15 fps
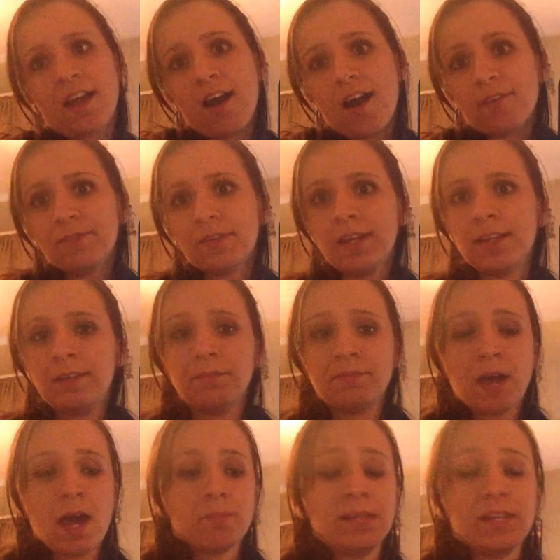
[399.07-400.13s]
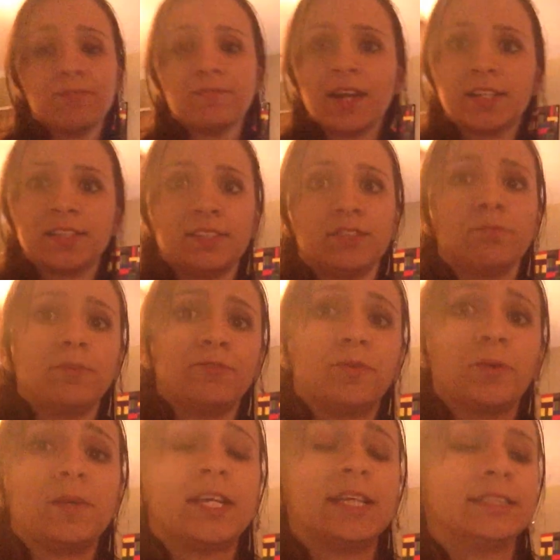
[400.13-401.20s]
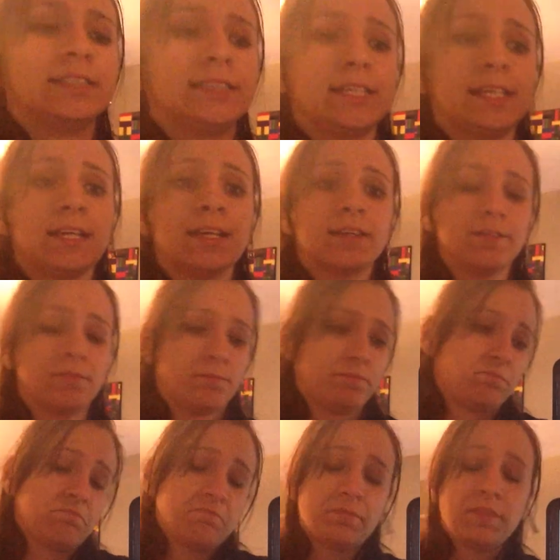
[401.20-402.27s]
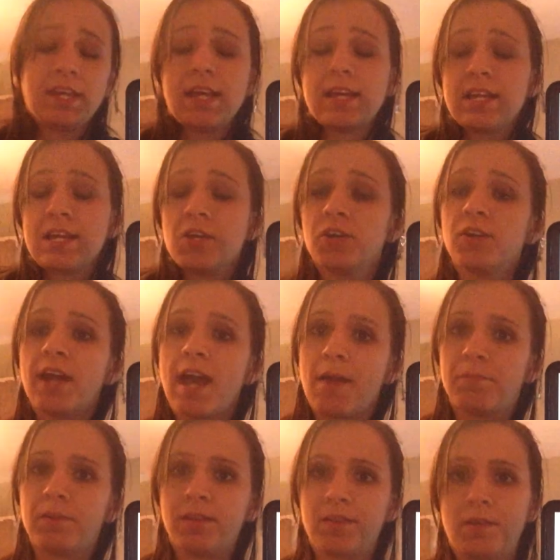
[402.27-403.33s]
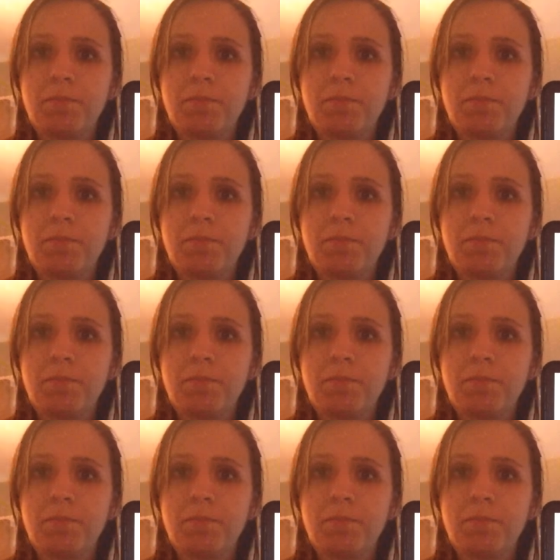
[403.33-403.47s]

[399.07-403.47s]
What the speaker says: off and not be effective before we can see any good happen in the